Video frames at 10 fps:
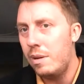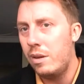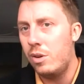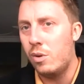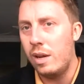bit
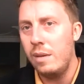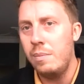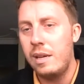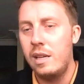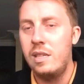annoying
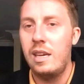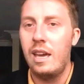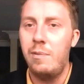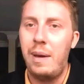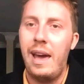because he
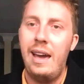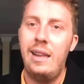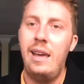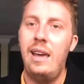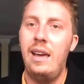gave
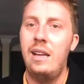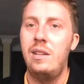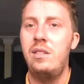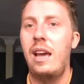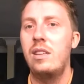Pat a
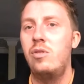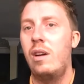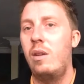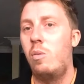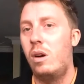taxi
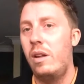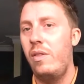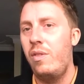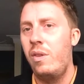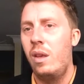ride
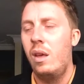once,